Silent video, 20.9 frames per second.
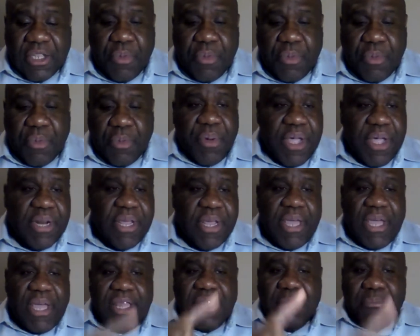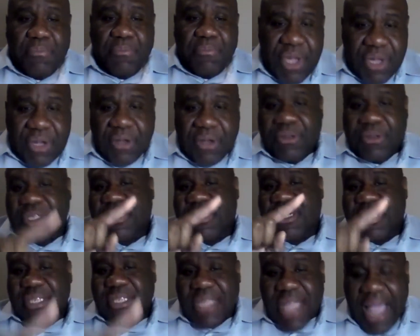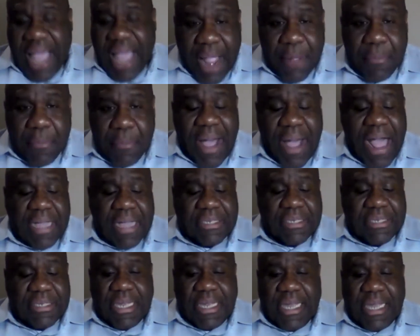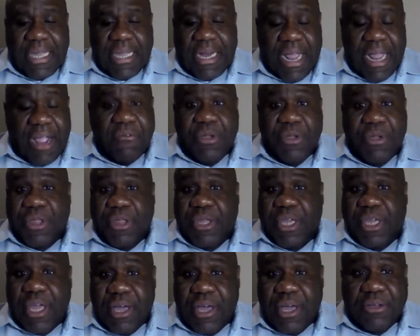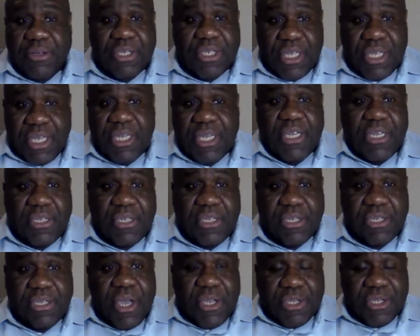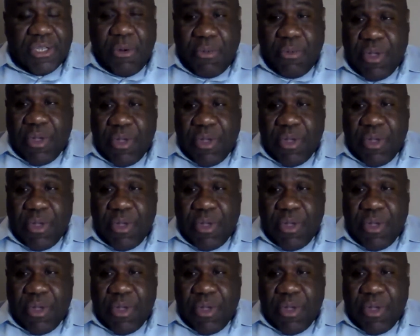deductible, but the meals and the skybox and everything else is.